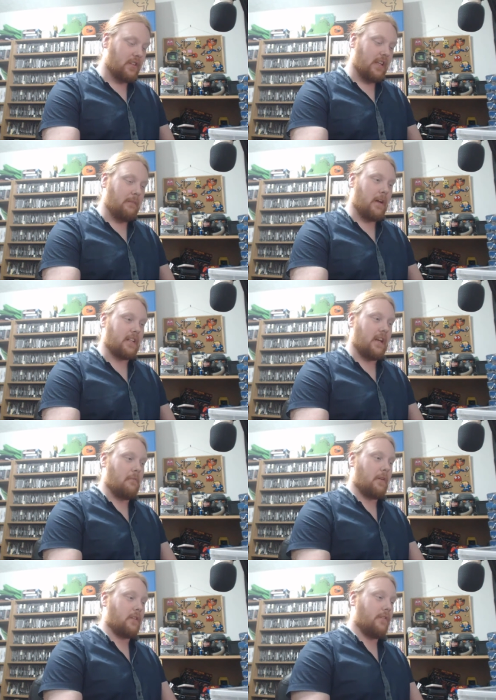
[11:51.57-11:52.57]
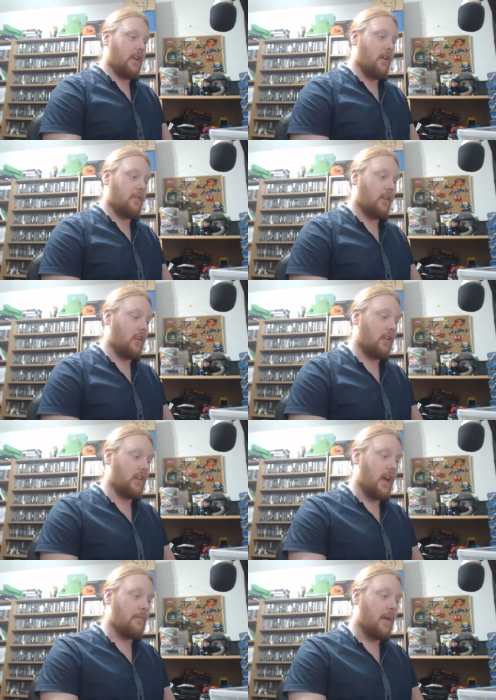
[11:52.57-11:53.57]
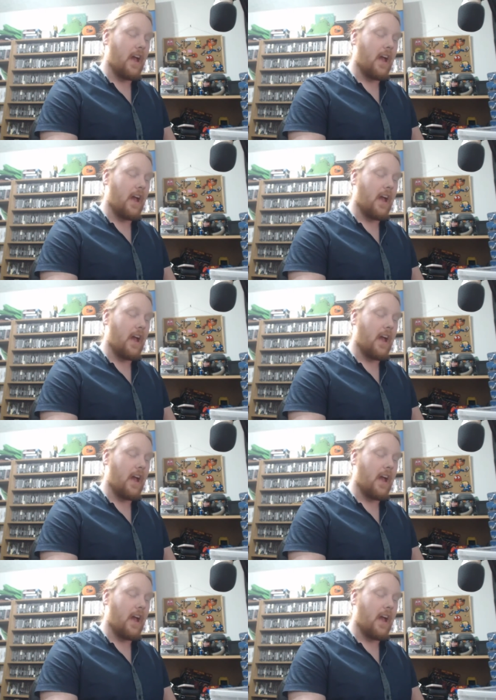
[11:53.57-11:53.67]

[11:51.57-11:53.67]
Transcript: the best Game Pickers video I've done in a long time.